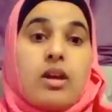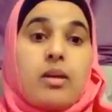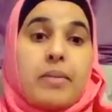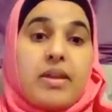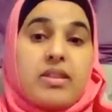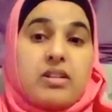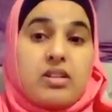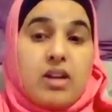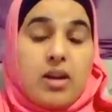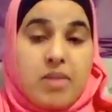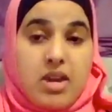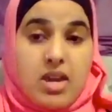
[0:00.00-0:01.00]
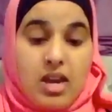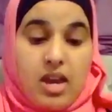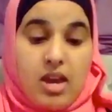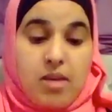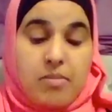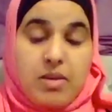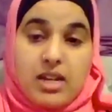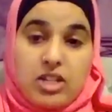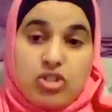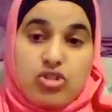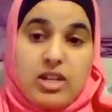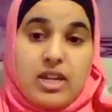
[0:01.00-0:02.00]
By the time he came, he
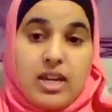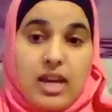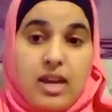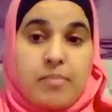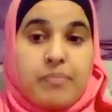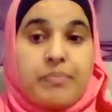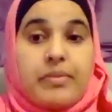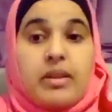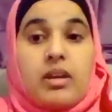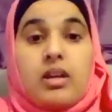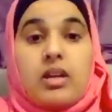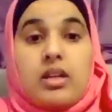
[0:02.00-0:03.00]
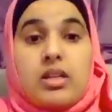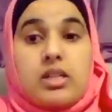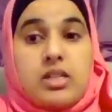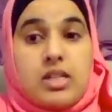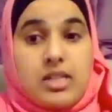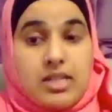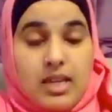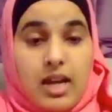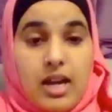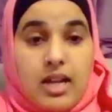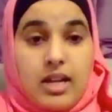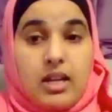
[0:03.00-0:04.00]
literally came, did a
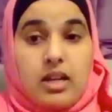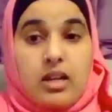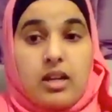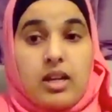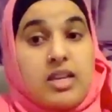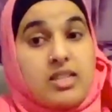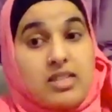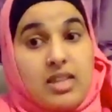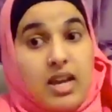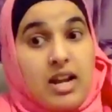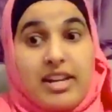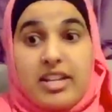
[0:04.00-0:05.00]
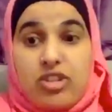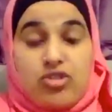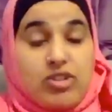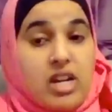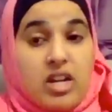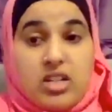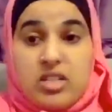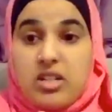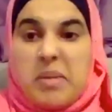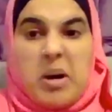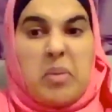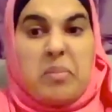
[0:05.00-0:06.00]
scan. His scan literally lasted
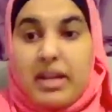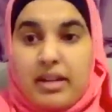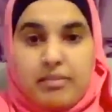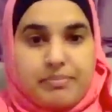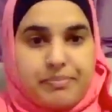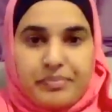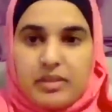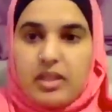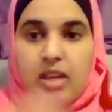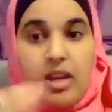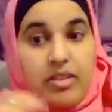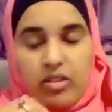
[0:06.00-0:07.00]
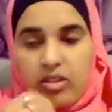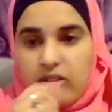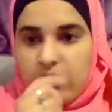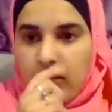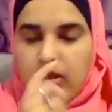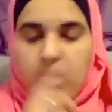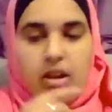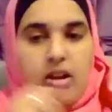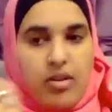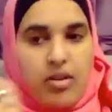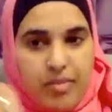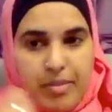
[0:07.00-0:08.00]
about a minute. The other consultant, I
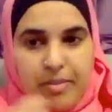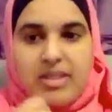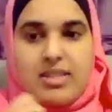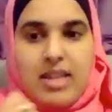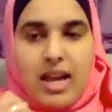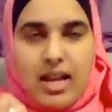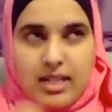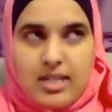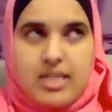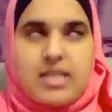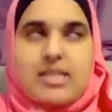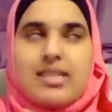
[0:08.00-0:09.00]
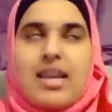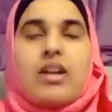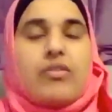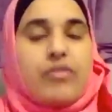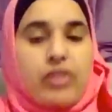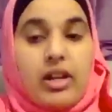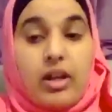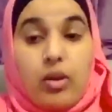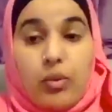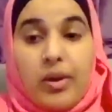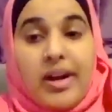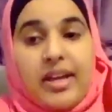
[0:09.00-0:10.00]
remember he scanned and he scanned for a little
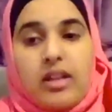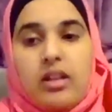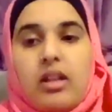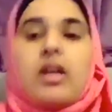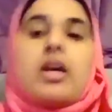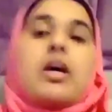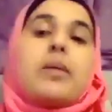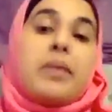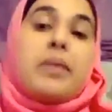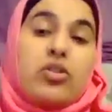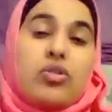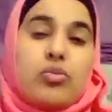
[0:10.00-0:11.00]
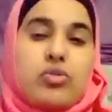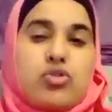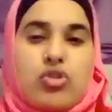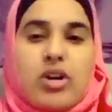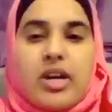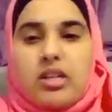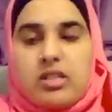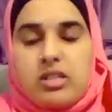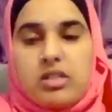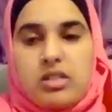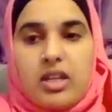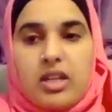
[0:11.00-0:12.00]
while because he was trying
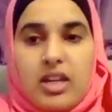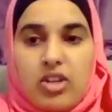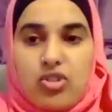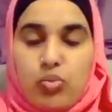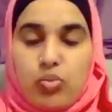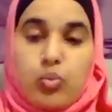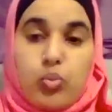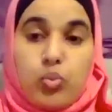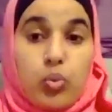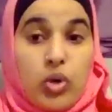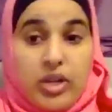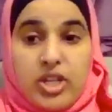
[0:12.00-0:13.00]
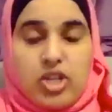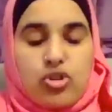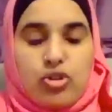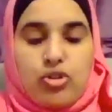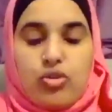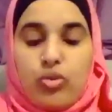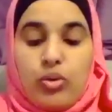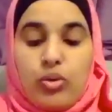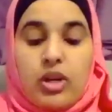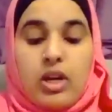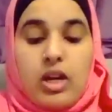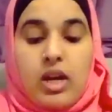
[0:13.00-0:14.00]
to gauge what he should do.
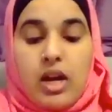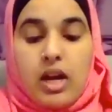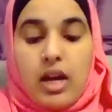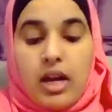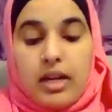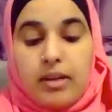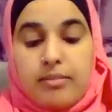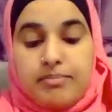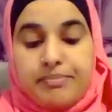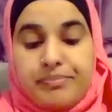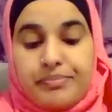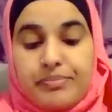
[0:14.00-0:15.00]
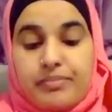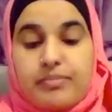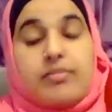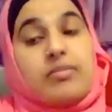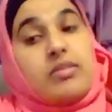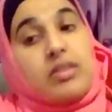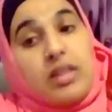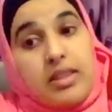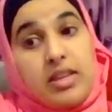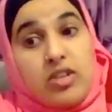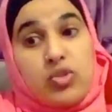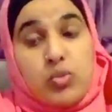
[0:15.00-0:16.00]
Um,
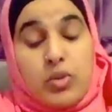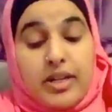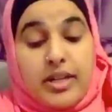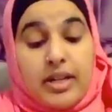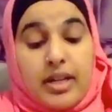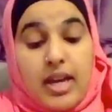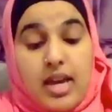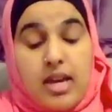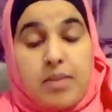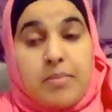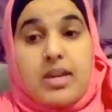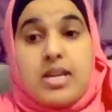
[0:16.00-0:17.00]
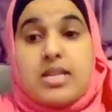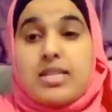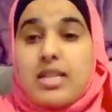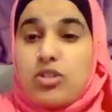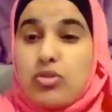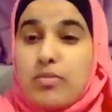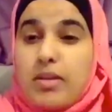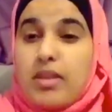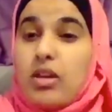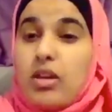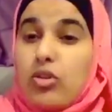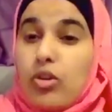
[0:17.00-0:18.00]
this one came, he said to me
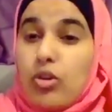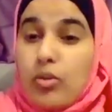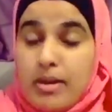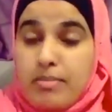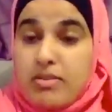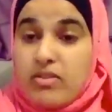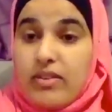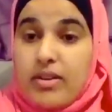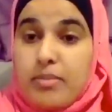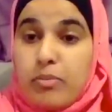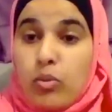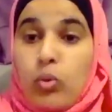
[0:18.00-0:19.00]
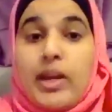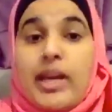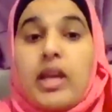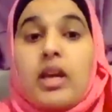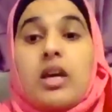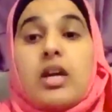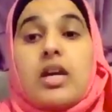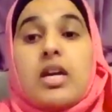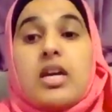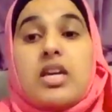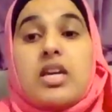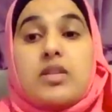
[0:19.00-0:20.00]
that, your baby's very poorly.
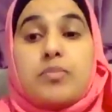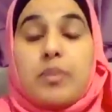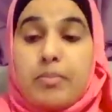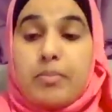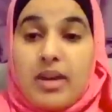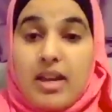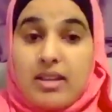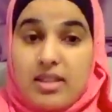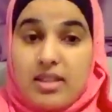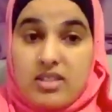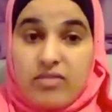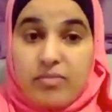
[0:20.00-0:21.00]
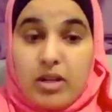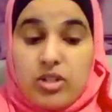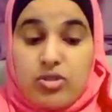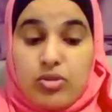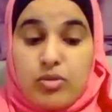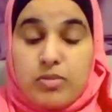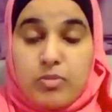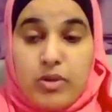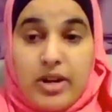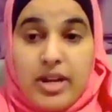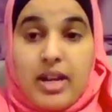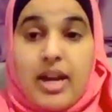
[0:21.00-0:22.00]
He's pumping excessive blood to his
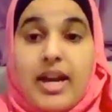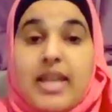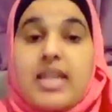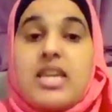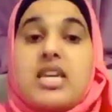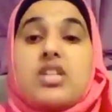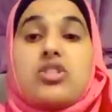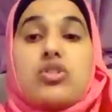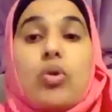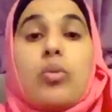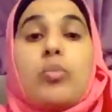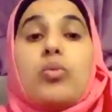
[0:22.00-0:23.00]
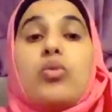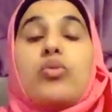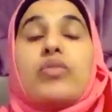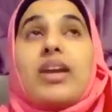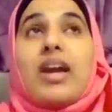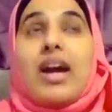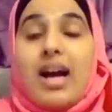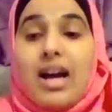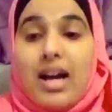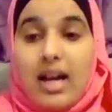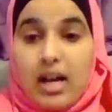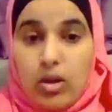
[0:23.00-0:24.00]
brain and he is not moving
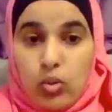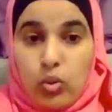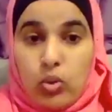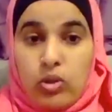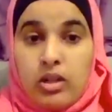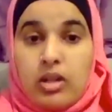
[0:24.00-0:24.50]
at all.